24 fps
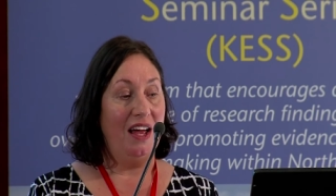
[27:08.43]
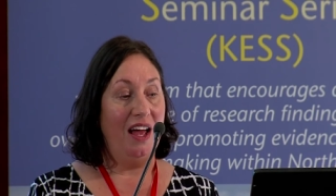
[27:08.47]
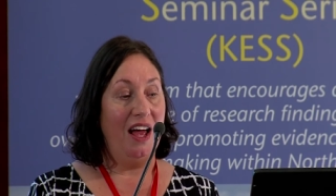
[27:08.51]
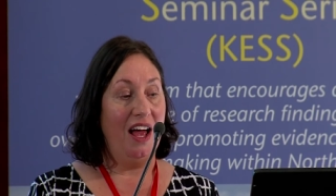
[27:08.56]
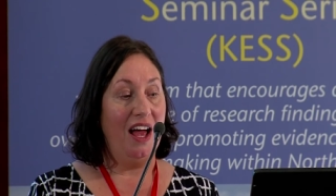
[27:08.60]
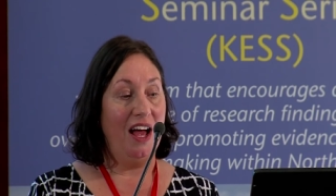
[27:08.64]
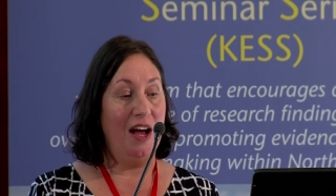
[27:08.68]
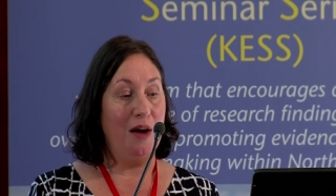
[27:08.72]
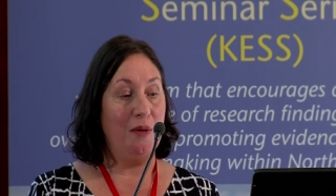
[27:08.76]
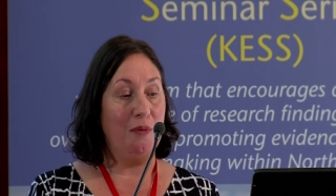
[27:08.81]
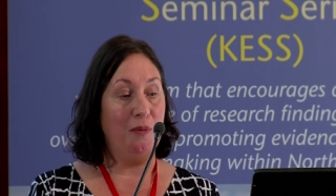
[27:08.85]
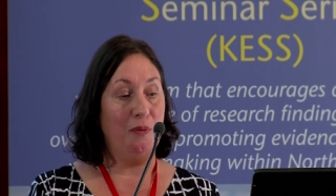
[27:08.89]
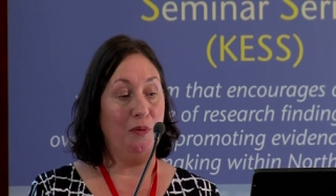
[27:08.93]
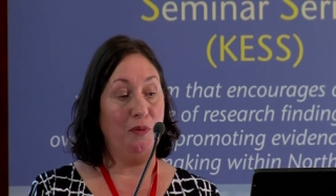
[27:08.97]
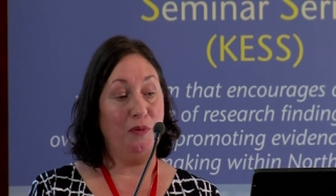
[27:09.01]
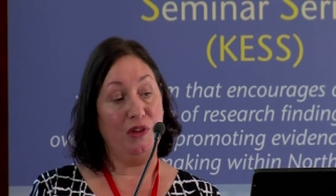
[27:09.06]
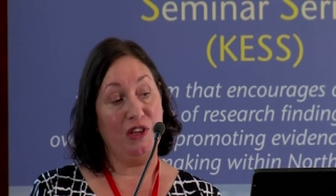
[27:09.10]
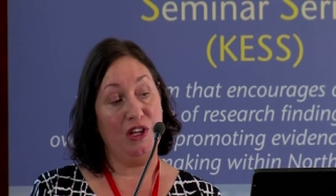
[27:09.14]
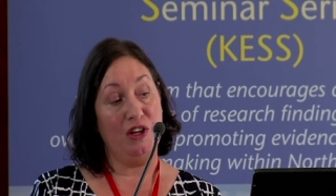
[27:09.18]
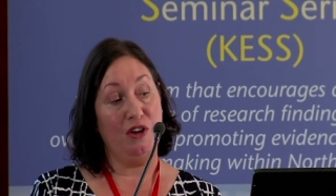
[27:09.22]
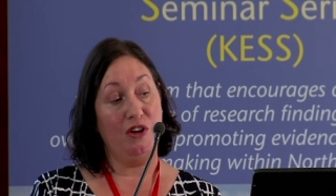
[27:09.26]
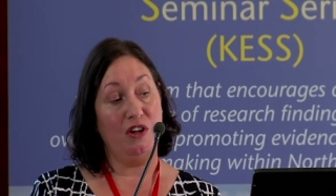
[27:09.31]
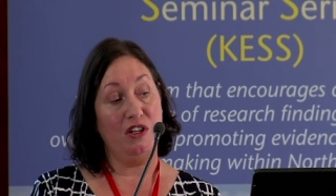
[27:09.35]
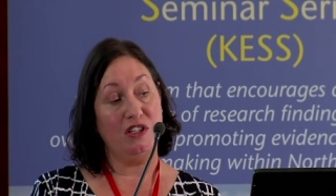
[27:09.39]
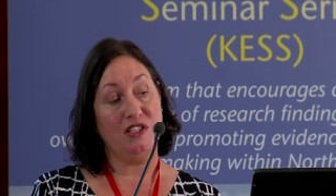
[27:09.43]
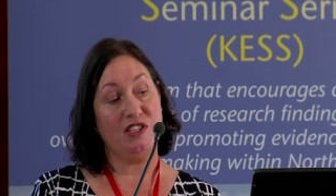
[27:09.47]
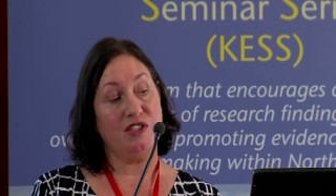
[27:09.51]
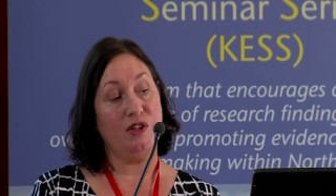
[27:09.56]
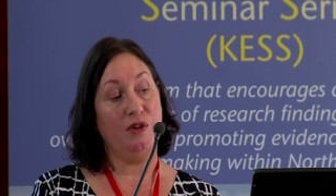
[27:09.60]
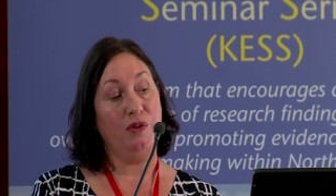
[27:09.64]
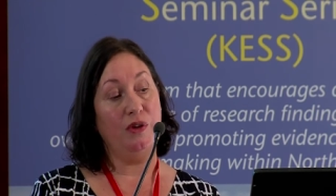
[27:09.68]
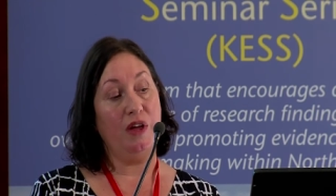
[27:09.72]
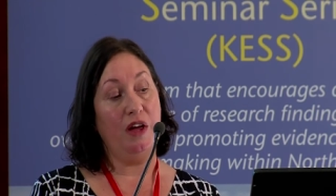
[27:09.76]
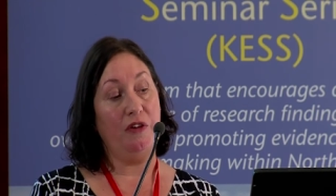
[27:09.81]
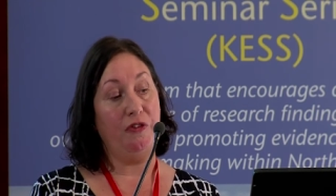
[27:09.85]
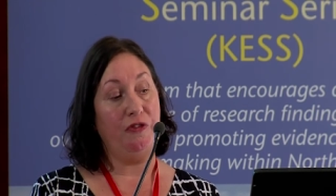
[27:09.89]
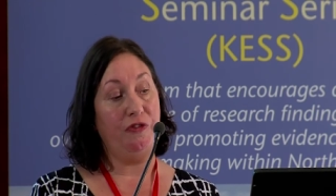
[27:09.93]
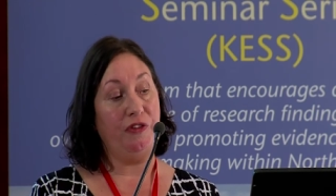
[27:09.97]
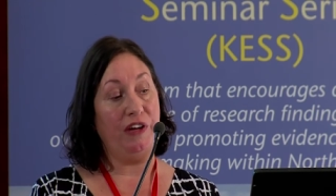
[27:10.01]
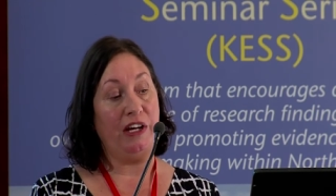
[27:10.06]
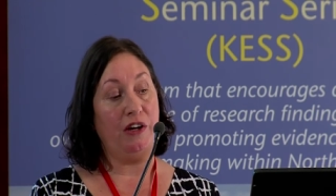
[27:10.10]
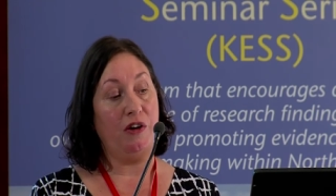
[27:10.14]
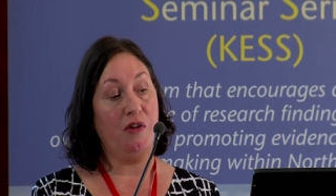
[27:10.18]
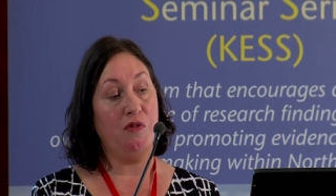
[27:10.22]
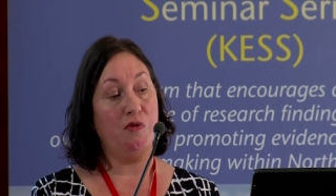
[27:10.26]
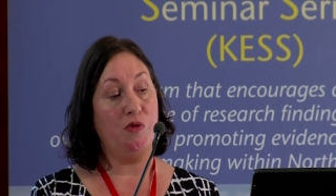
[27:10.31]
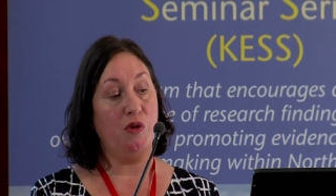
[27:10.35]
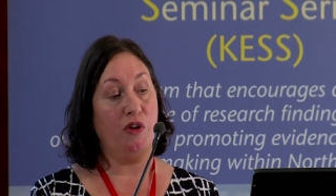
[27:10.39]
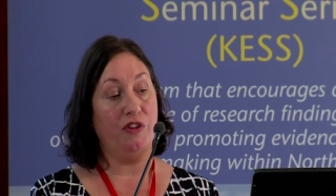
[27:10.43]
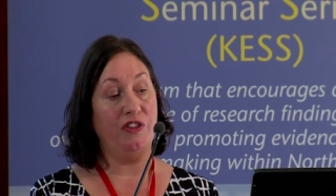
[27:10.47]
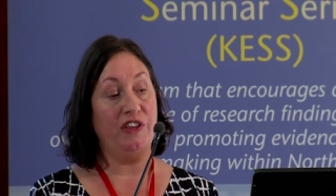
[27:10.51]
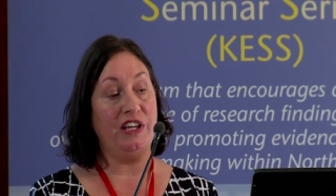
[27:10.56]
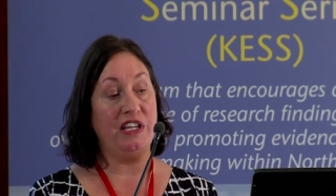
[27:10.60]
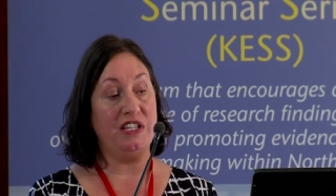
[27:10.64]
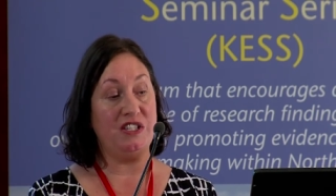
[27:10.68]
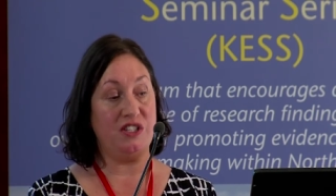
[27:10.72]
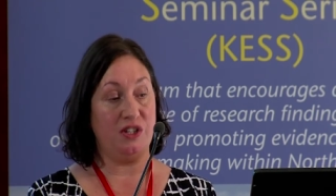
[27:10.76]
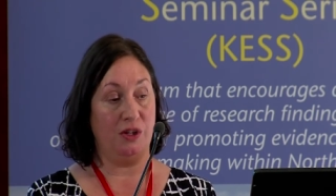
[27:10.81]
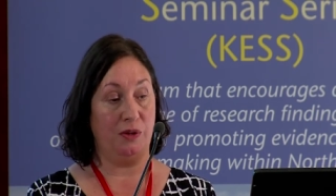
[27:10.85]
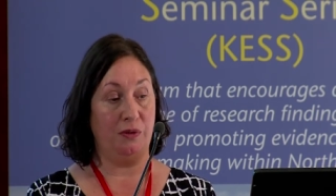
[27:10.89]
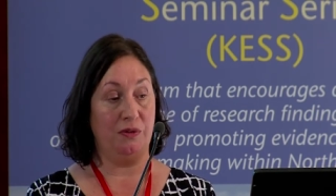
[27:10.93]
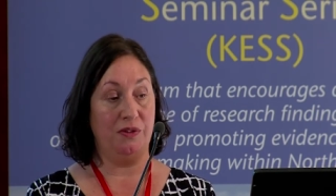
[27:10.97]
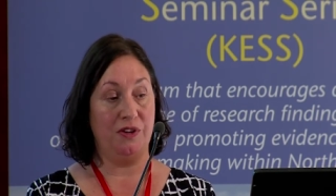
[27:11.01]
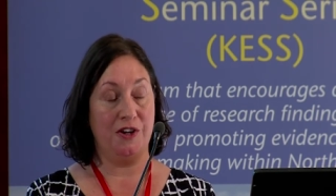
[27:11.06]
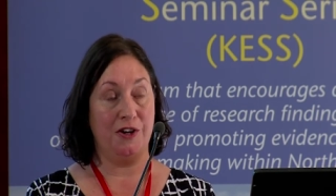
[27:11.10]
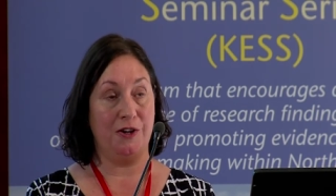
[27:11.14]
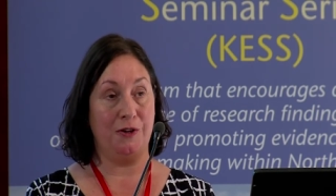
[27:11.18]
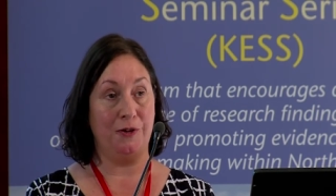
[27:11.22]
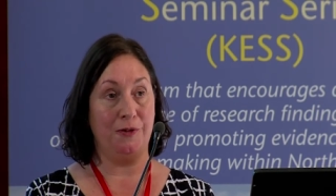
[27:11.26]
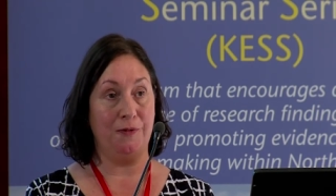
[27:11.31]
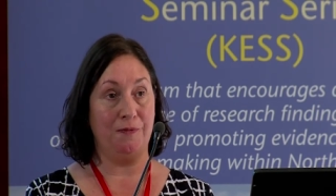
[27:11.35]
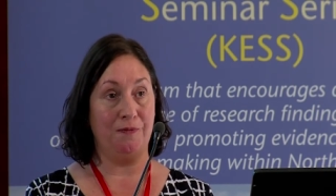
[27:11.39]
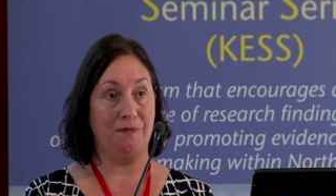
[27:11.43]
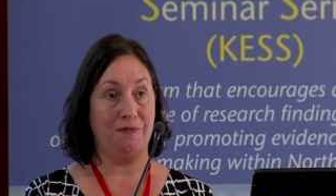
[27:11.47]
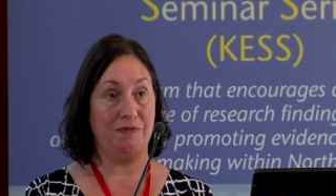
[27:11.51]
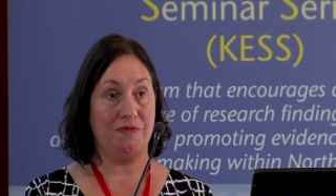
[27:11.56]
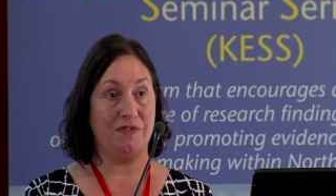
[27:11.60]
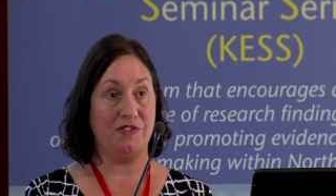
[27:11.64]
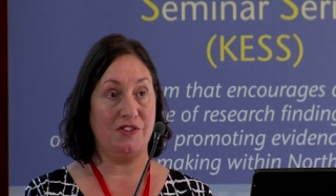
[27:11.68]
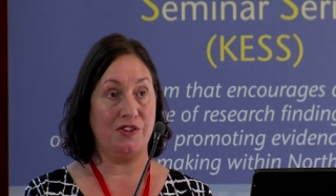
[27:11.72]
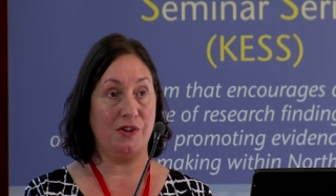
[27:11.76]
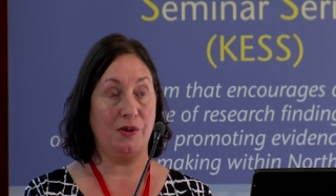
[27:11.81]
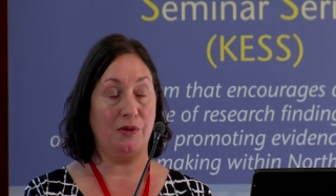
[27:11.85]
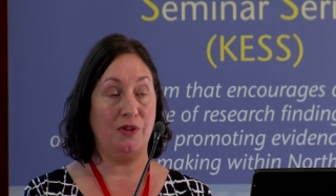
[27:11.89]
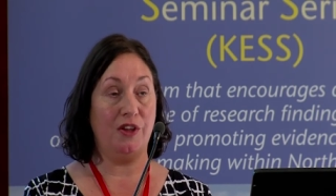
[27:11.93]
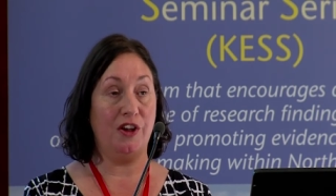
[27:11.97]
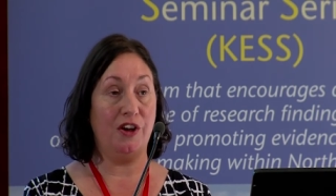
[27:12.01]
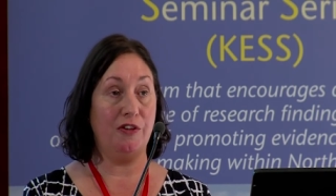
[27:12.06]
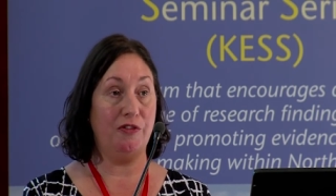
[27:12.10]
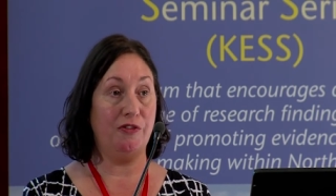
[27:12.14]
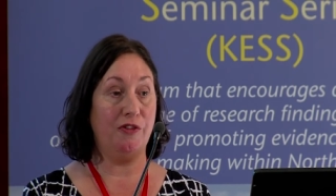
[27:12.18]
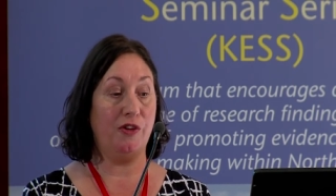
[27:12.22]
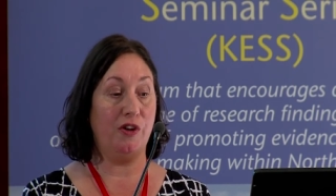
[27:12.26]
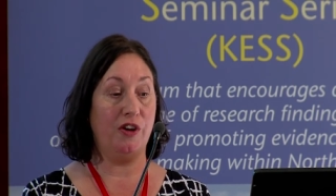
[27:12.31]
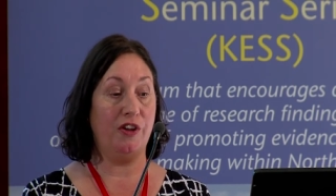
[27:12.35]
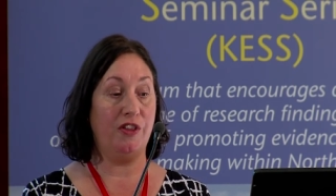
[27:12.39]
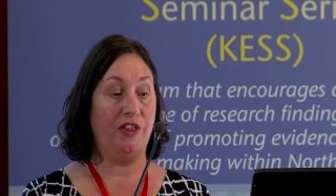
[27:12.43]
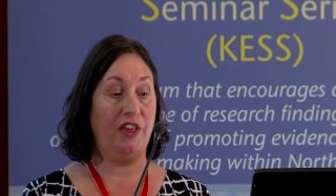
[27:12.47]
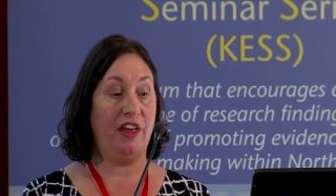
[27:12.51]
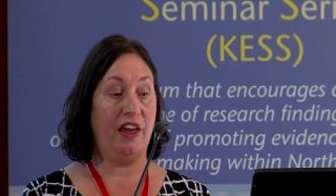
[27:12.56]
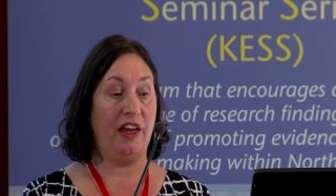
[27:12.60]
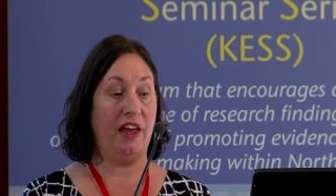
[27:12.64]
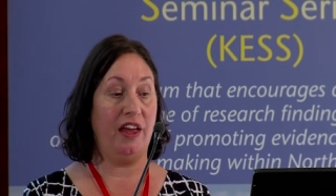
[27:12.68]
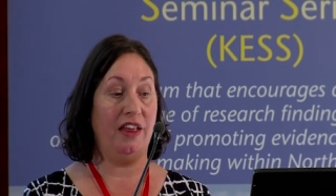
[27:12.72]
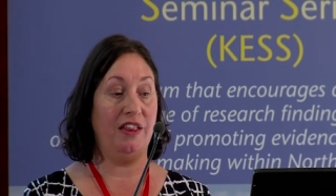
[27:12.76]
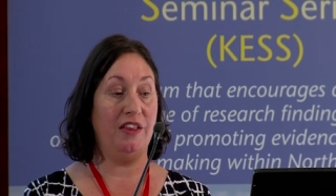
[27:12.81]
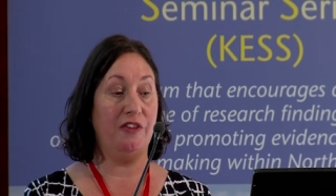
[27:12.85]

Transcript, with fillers: Um, they're also a fear of what they don't know so therefore the,